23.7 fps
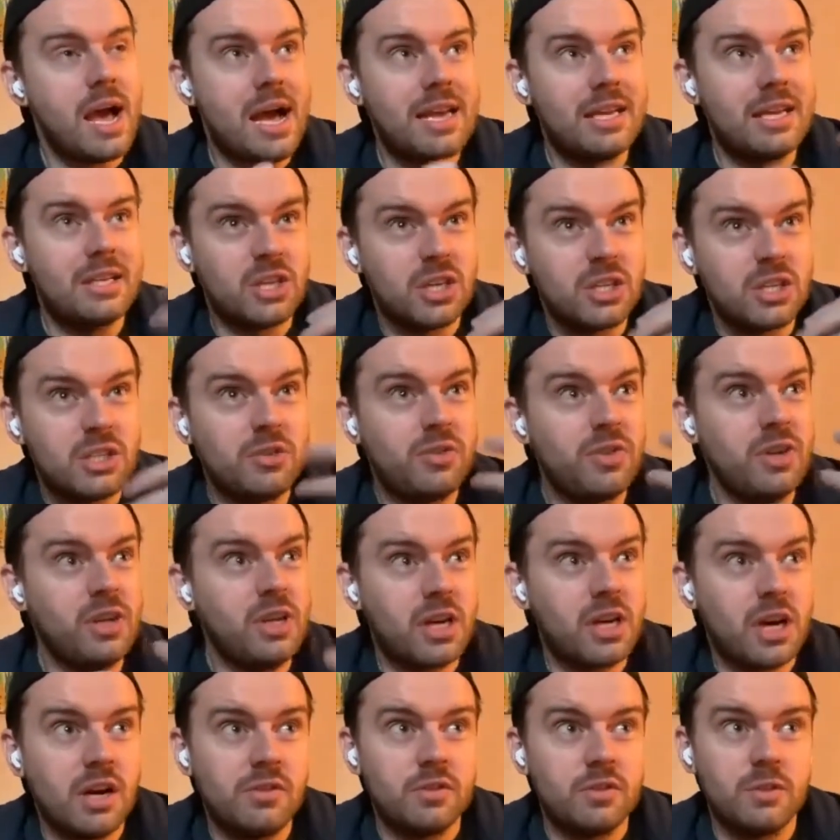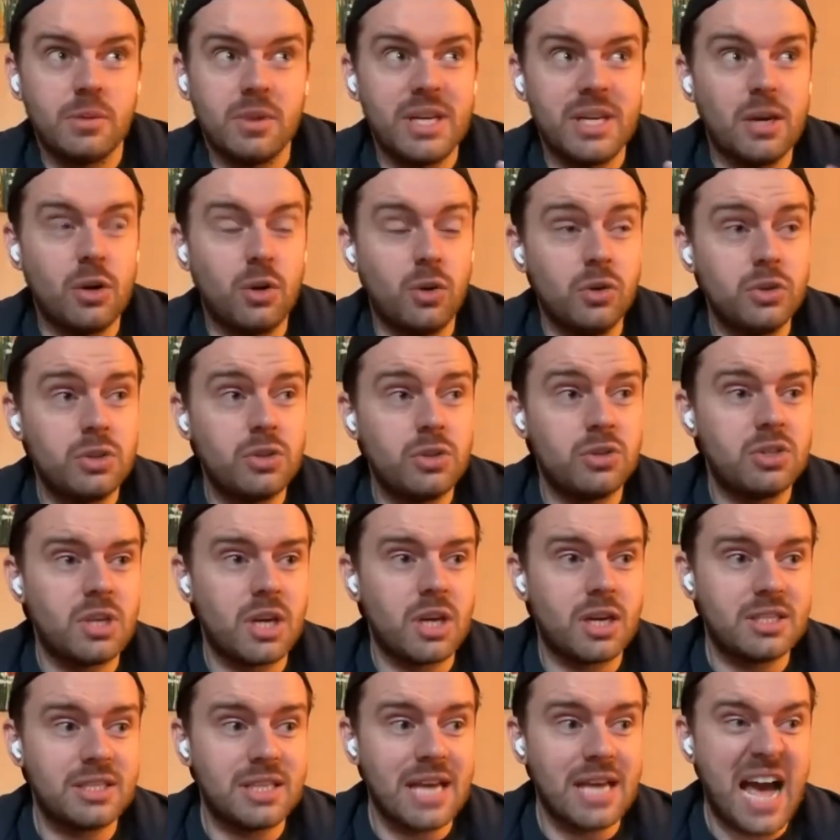It sucks to feel uncomfortable. It also
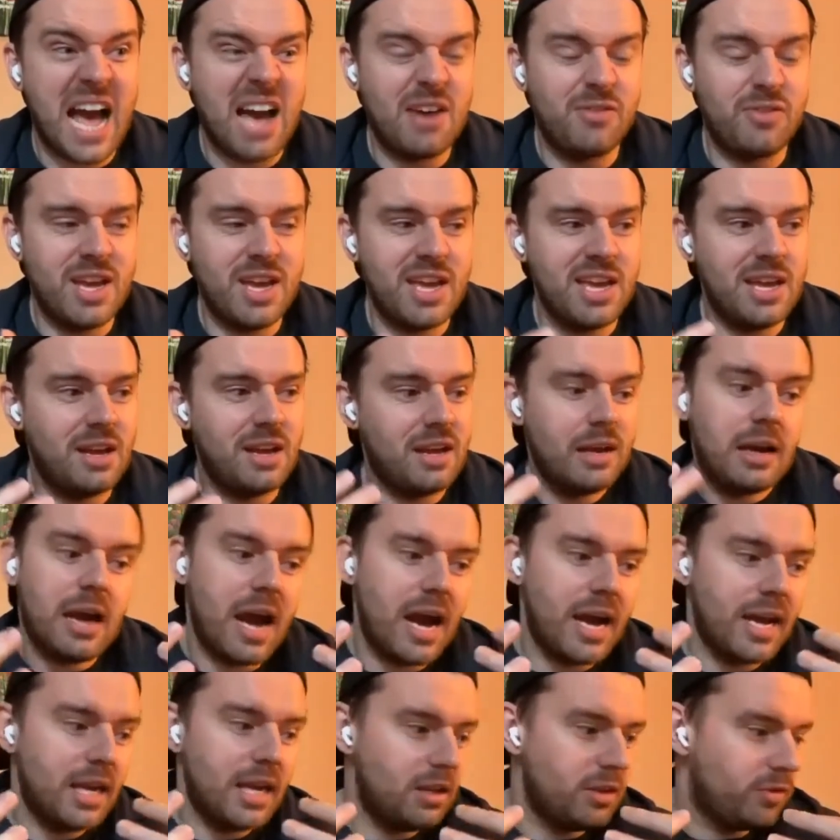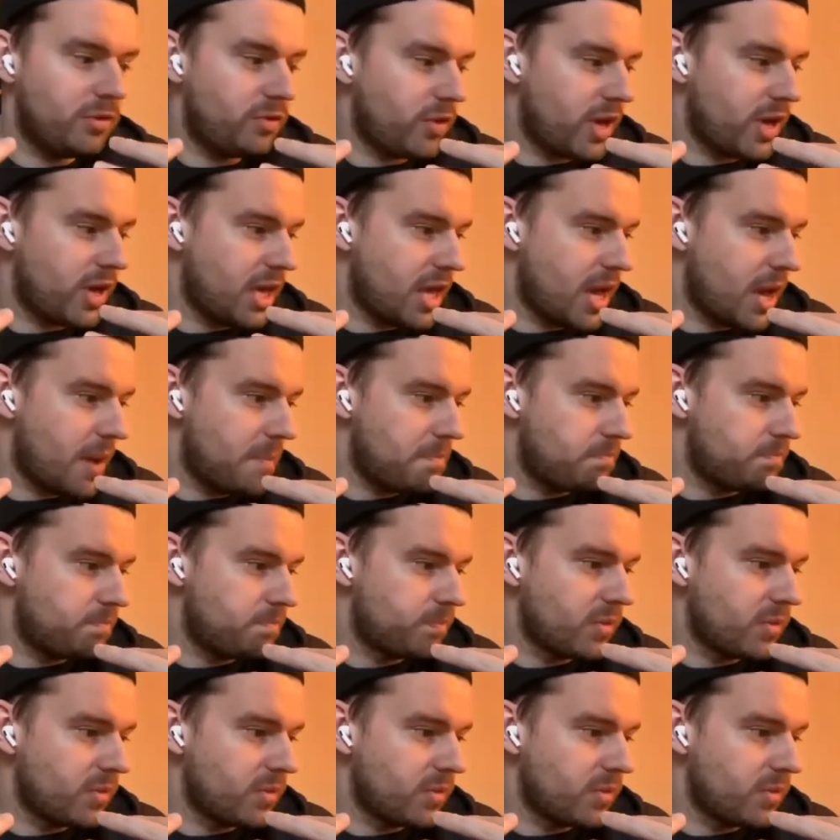sucks to have a kind of a